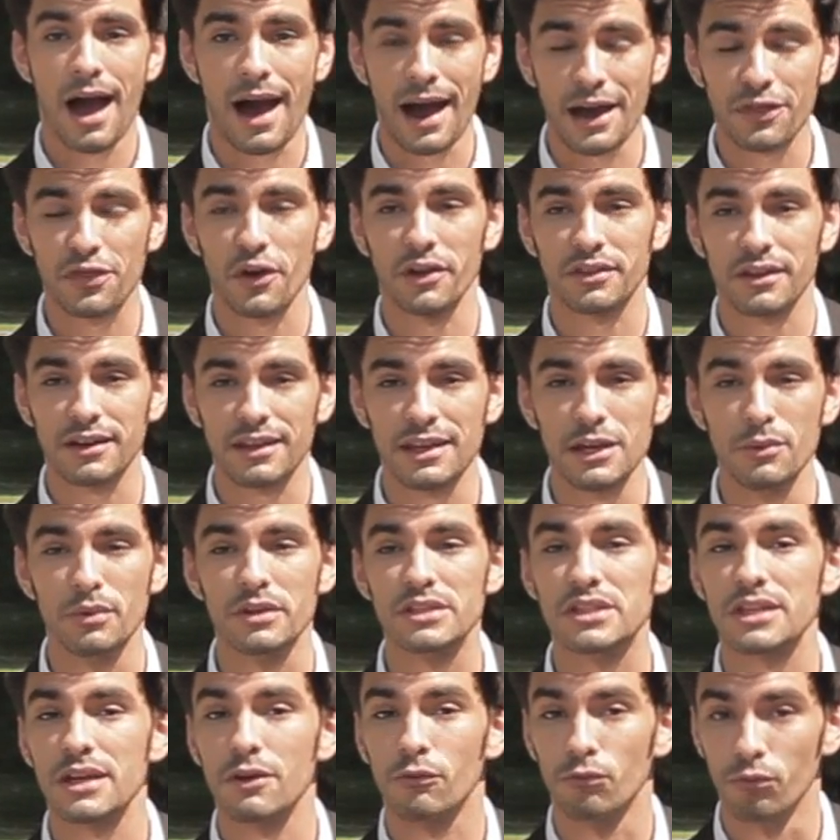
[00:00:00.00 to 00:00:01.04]
I thought that he
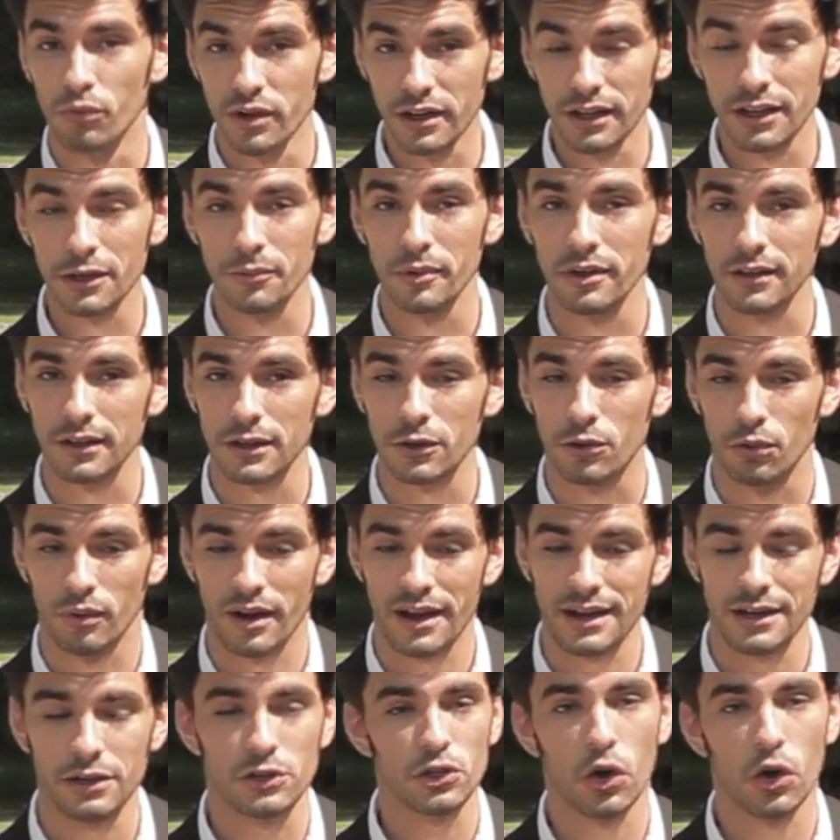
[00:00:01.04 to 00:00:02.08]
was really, really
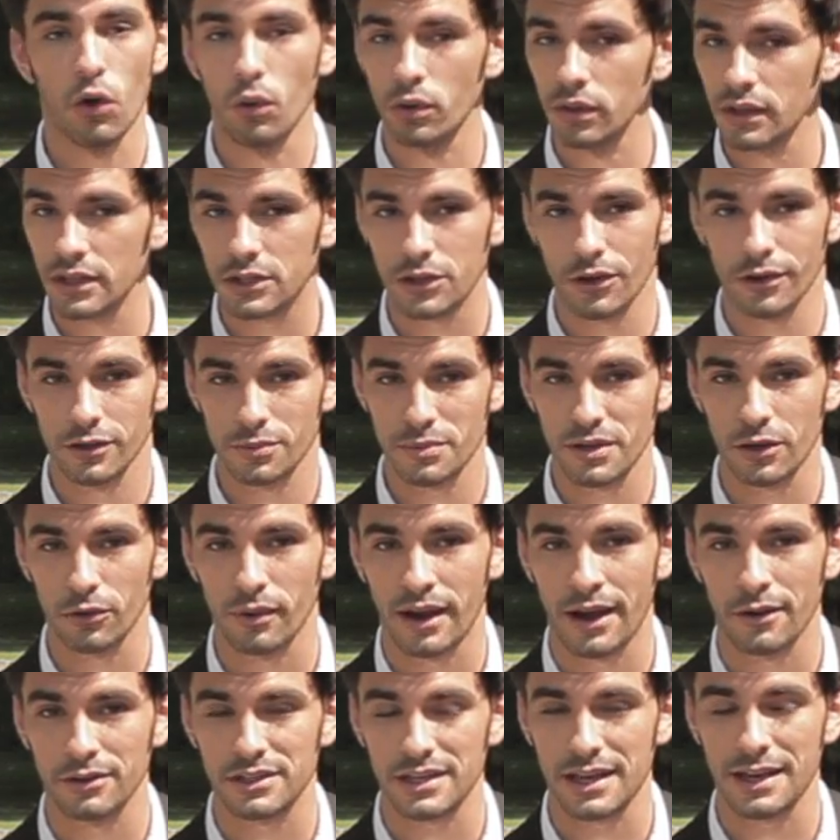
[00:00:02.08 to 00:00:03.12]
great, totally turned me
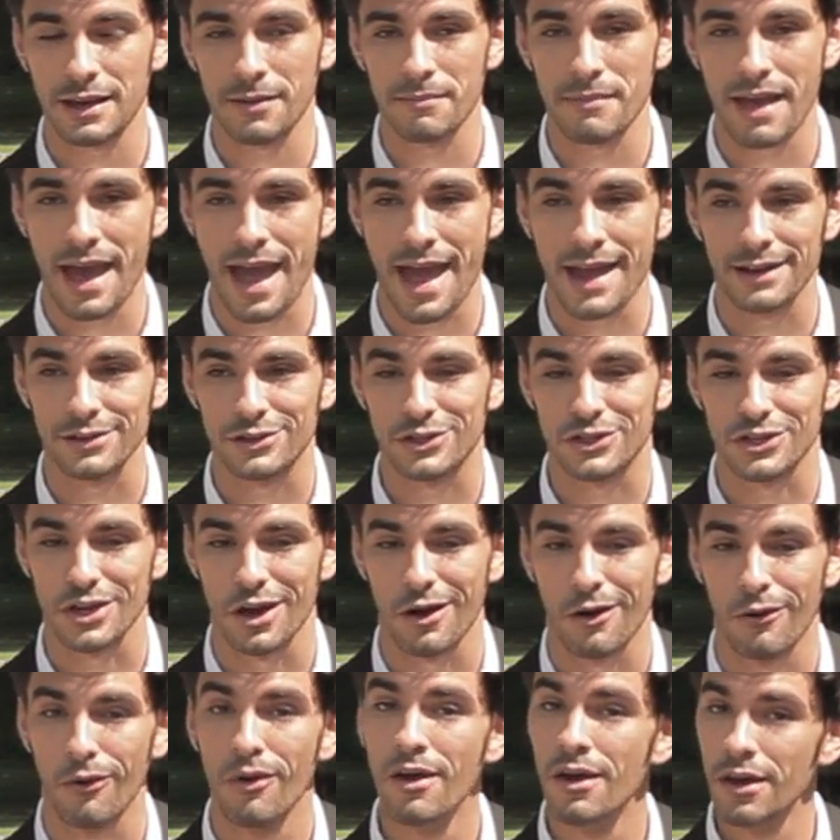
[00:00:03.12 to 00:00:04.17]
around to him, and
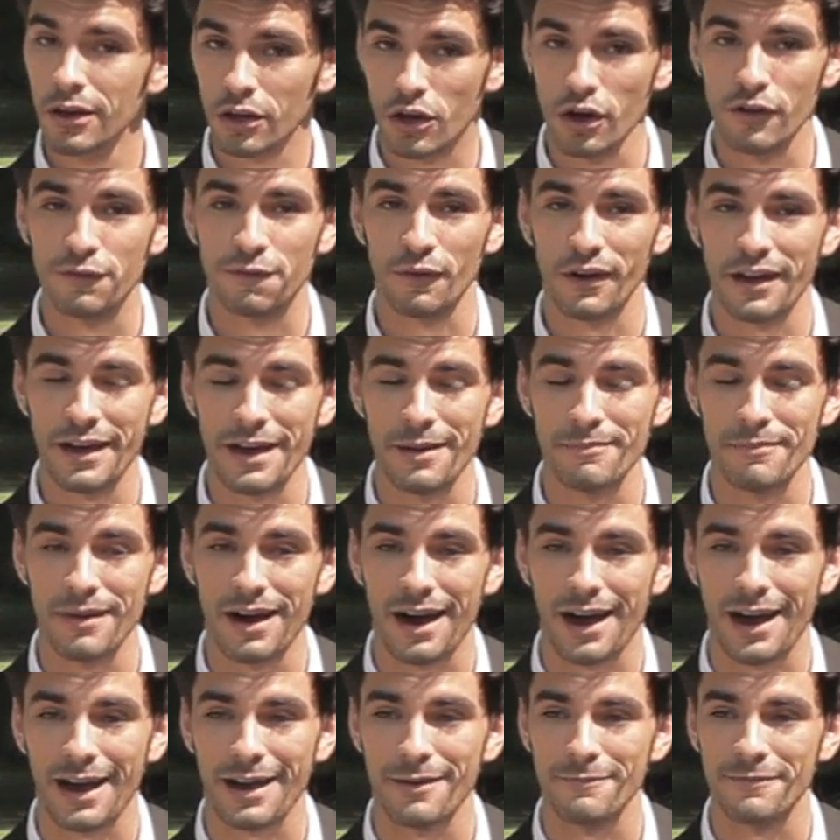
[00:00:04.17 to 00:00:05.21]
so good for him.
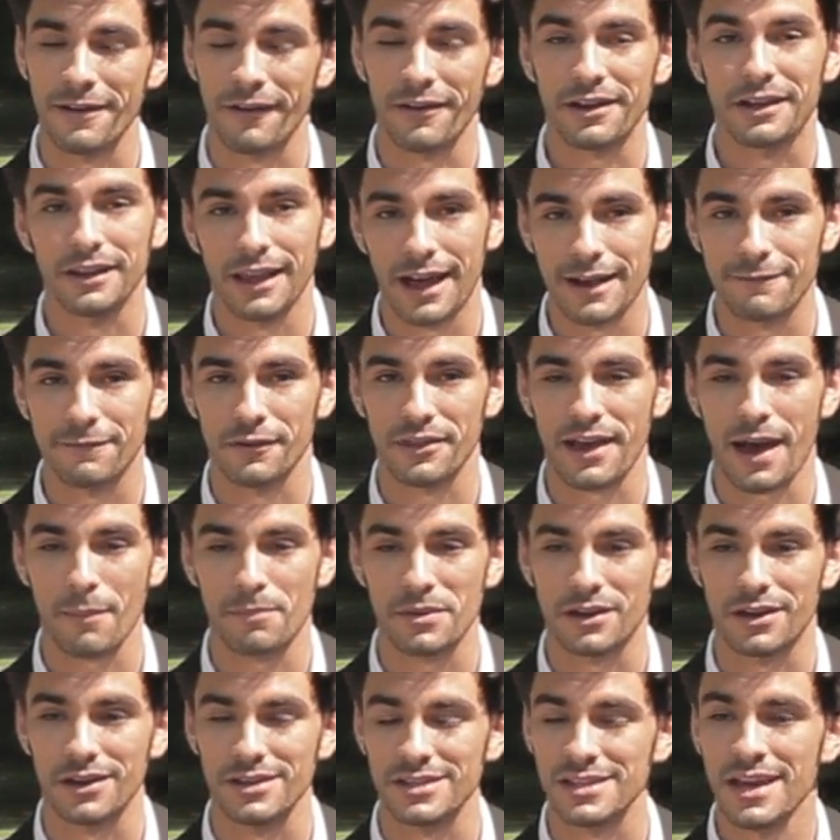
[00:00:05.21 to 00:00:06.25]
I am very glad for that
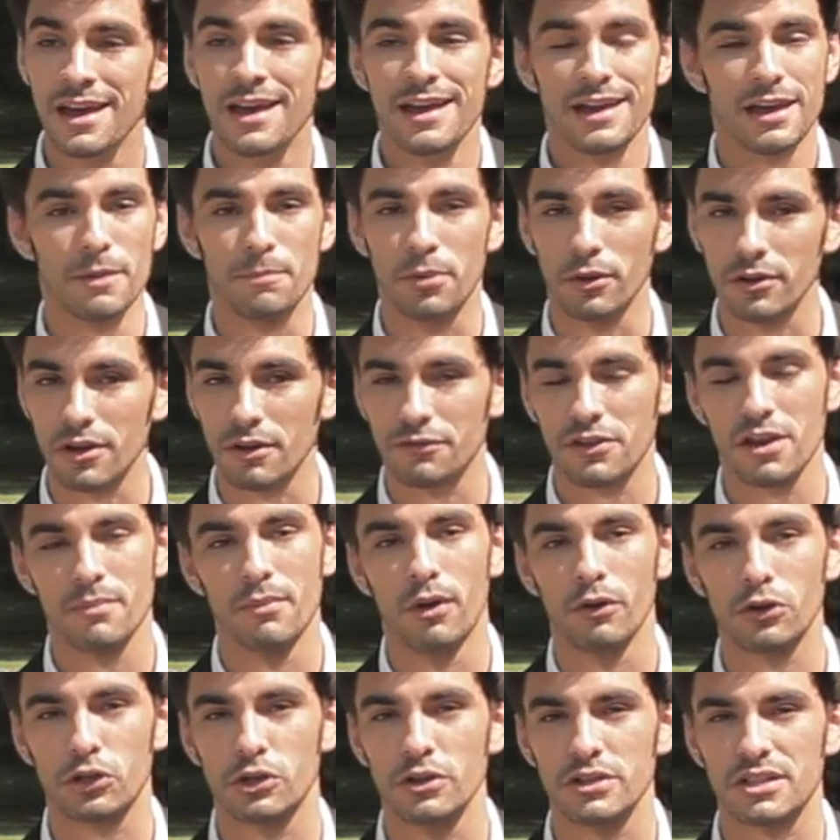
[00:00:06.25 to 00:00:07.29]
because he pulled off the
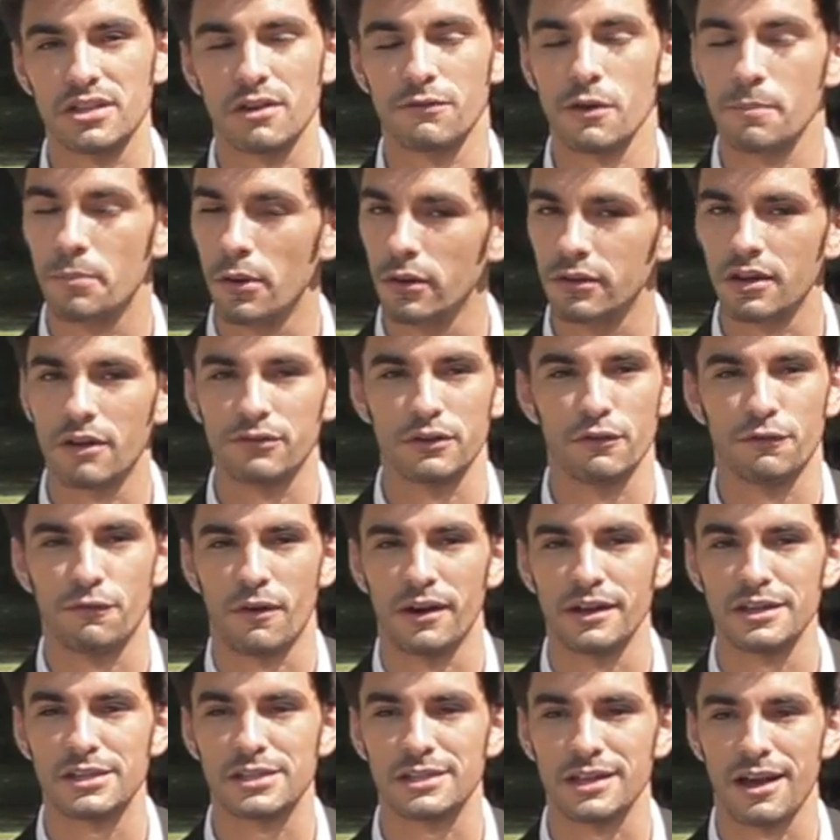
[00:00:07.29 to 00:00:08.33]
emotional stuff, he pulled off the
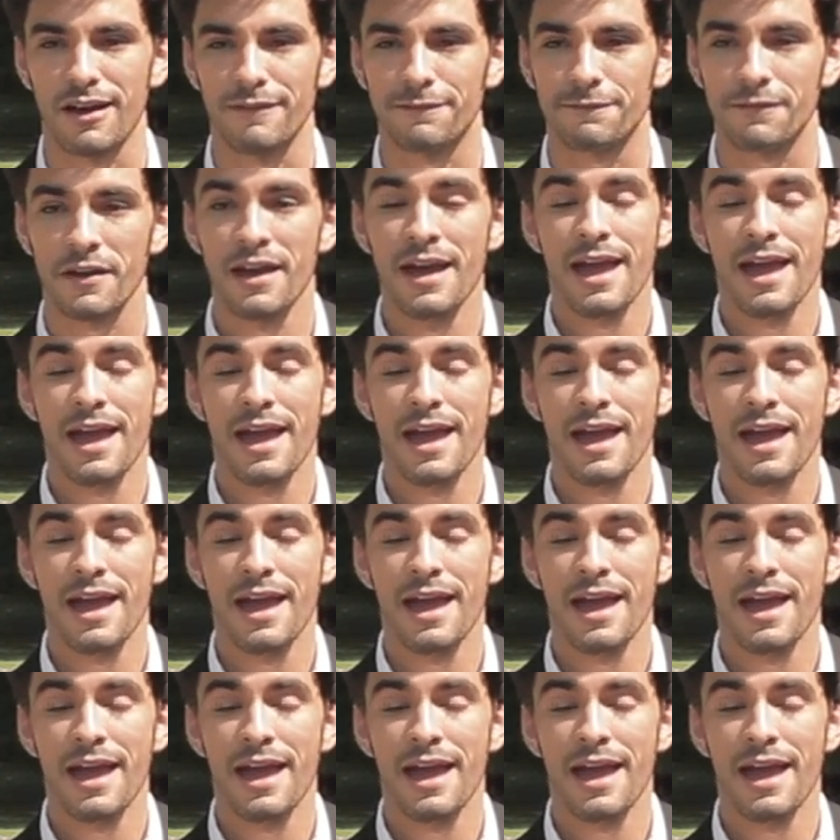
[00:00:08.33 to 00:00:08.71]
funny stuff,